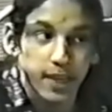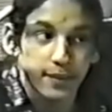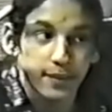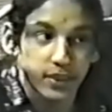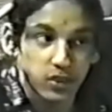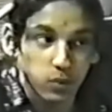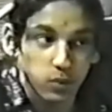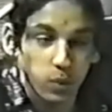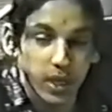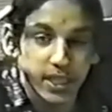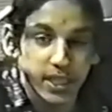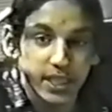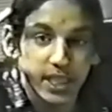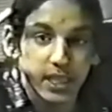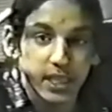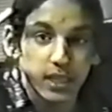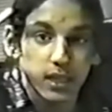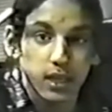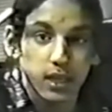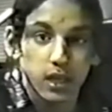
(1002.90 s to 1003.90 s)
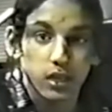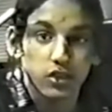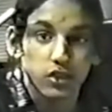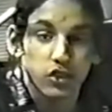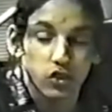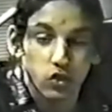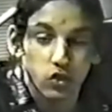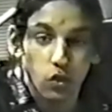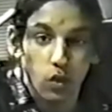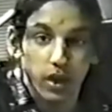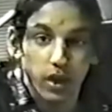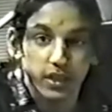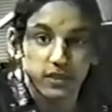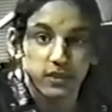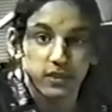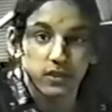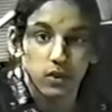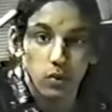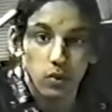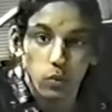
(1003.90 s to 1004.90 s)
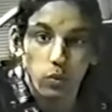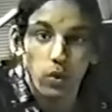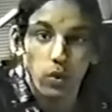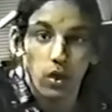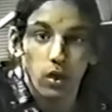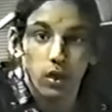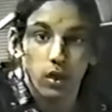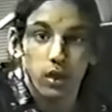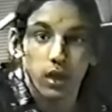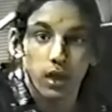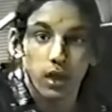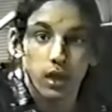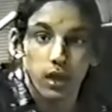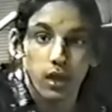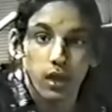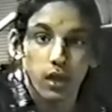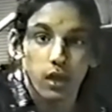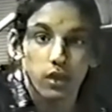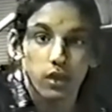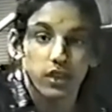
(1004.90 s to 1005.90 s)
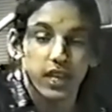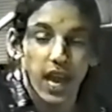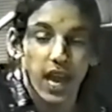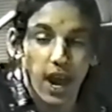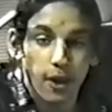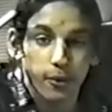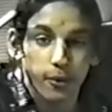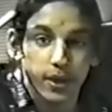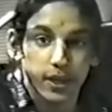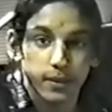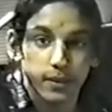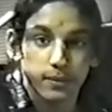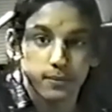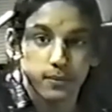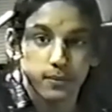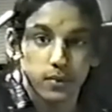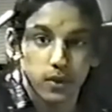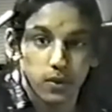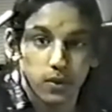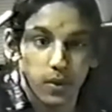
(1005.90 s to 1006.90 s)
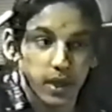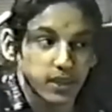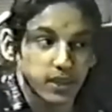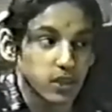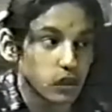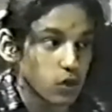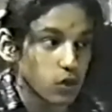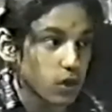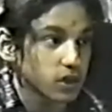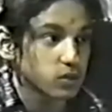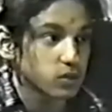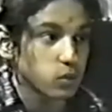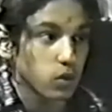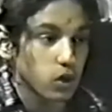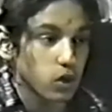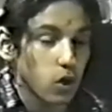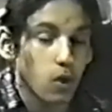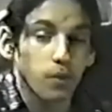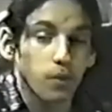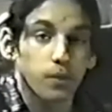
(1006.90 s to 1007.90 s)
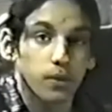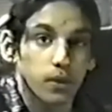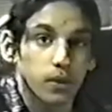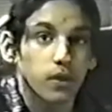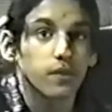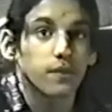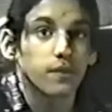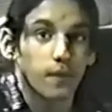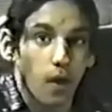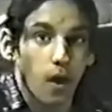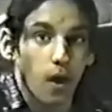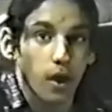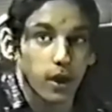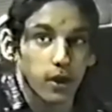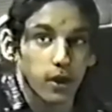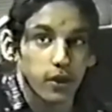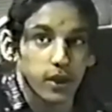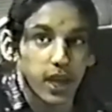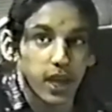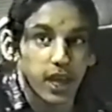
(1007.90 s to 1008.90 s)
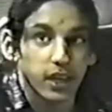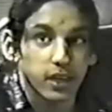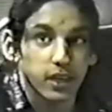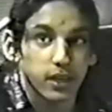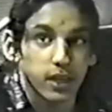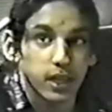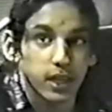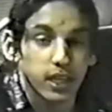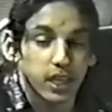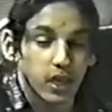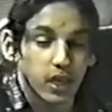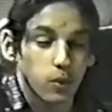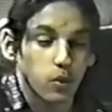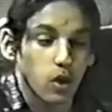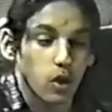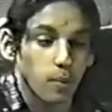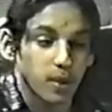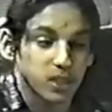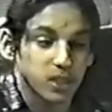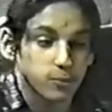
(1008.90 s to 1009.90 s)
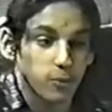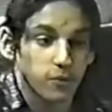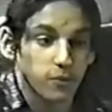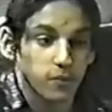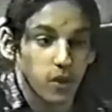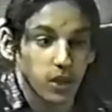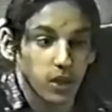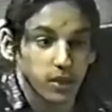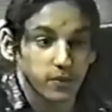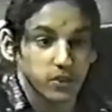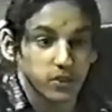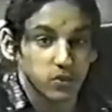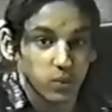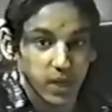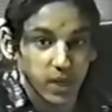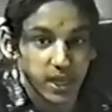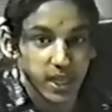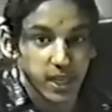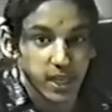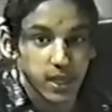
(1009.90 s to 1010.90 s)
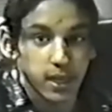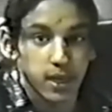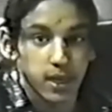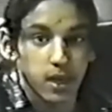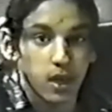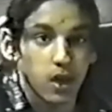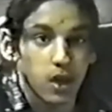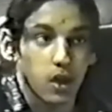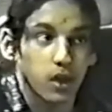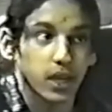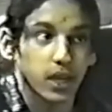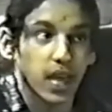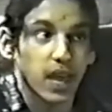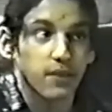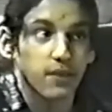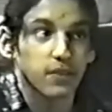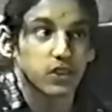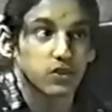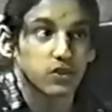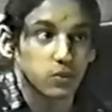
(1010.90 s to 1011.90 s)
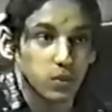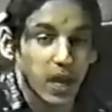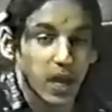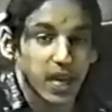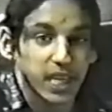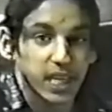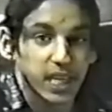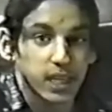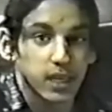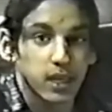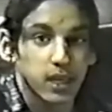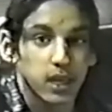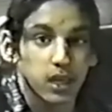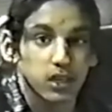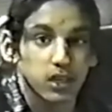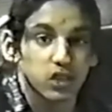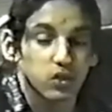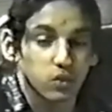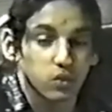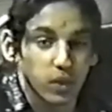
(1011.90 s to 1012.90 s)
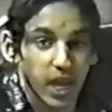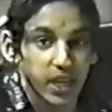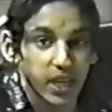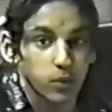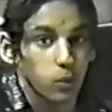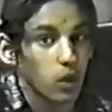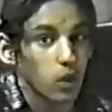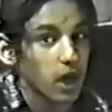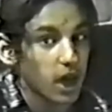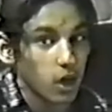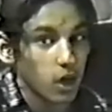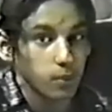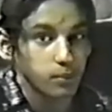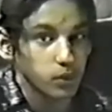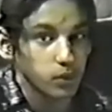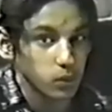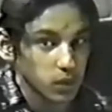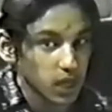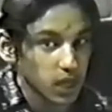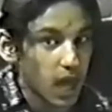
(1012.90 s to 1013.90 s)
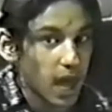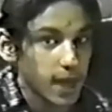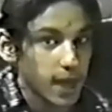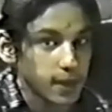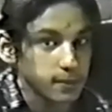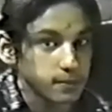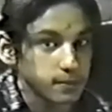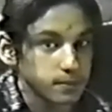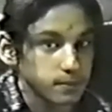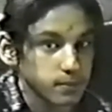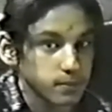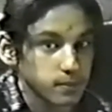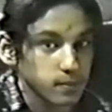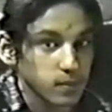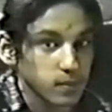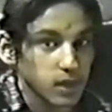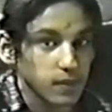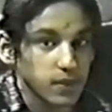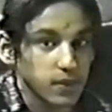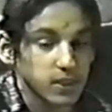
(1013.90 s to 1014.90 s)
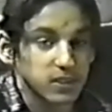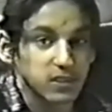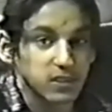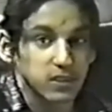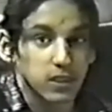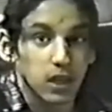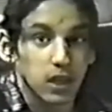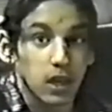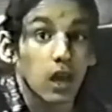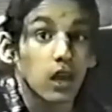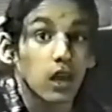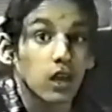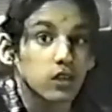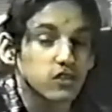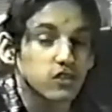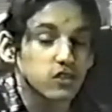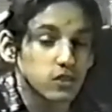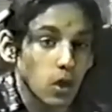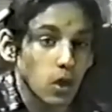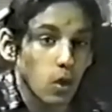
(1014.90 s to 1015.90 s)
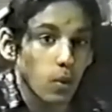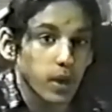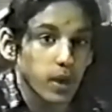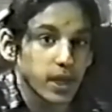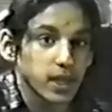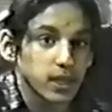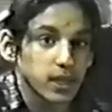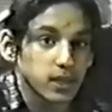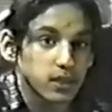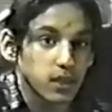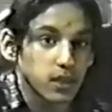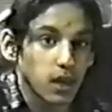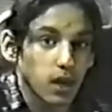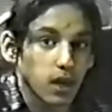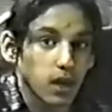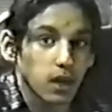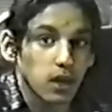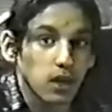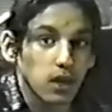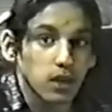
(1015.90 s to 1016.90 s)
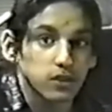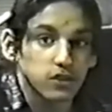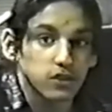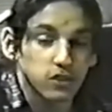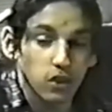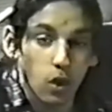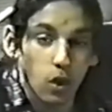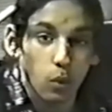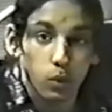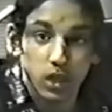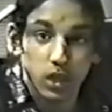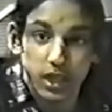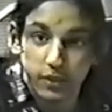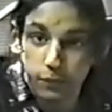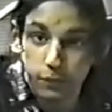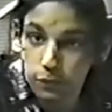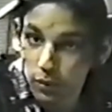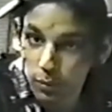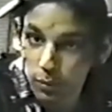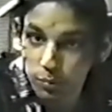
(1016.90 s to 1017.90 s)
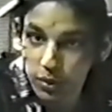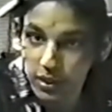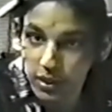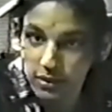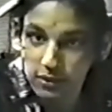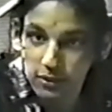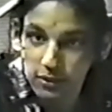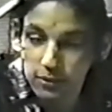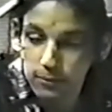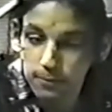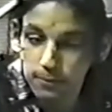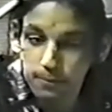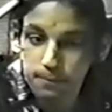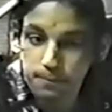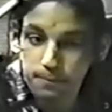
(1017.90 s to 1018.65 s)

If it's windy, the noise will carry. Right, the noise will go far. Okay, it will go much more farther if it's windy. Okay, if it's raining, the rain will help you a lot. If it's snowy, the snow will leave footprints.